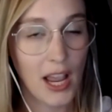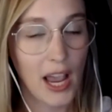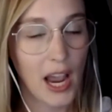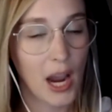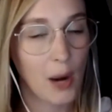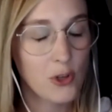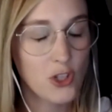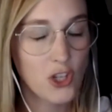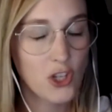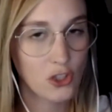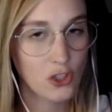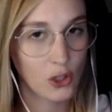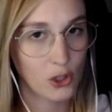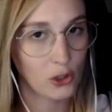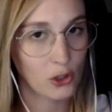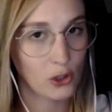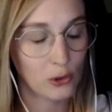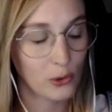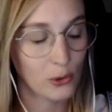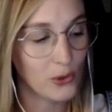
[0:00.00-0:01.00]
I was just going to
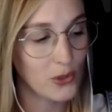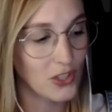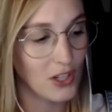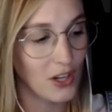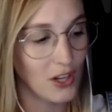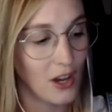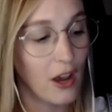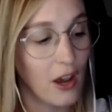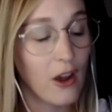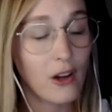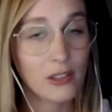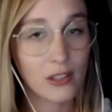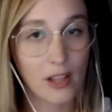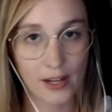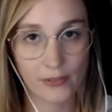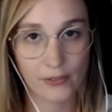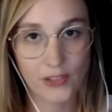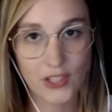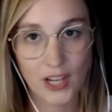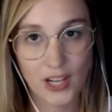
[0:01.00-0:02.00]
lose a
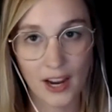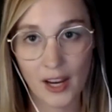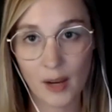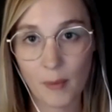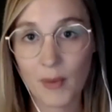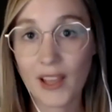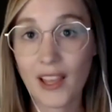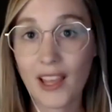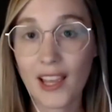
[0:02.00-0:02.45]
lot of time